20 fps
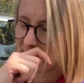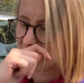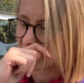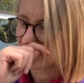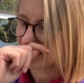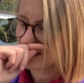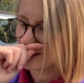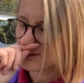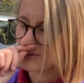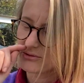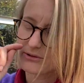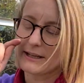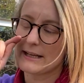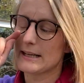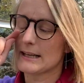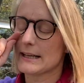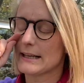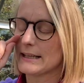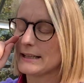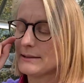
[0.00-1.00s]
So
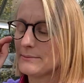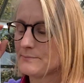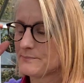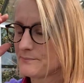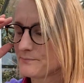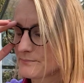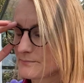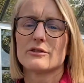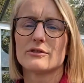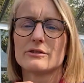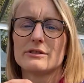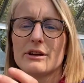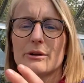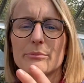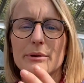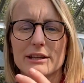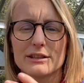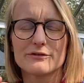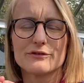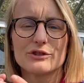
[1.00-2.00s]
really, they're
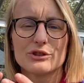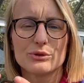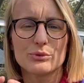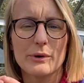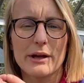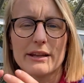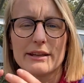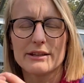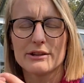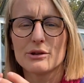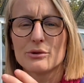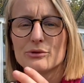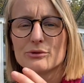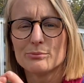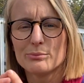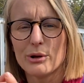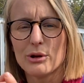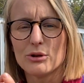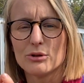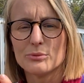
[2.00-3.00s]
best for swelling those
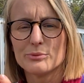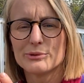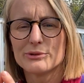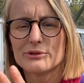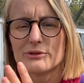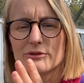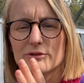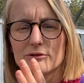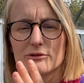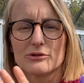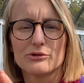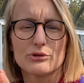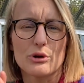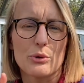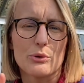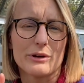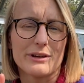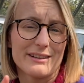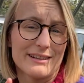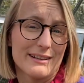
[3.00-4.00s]
bulbs,
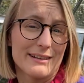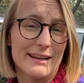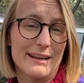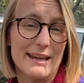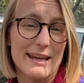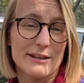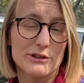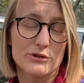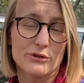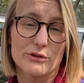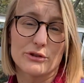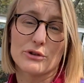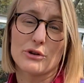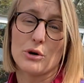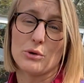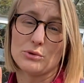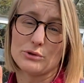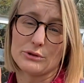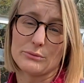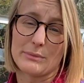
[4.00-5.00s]
growing into the
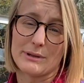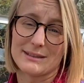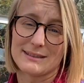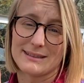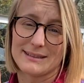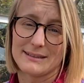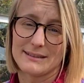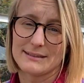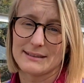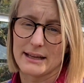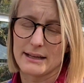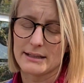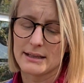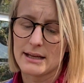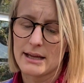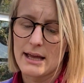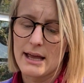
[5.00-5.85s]
colder months instead.